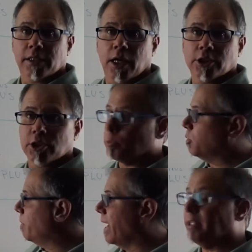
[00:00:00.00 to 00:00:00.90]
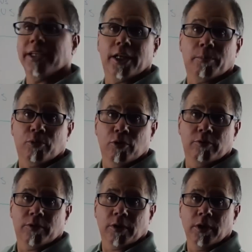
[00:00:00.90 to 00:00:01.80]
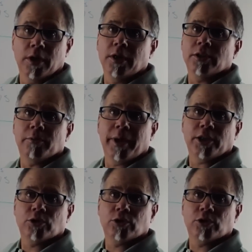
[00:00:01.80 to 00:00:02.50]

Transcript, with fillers: the customer's bank to get approval to make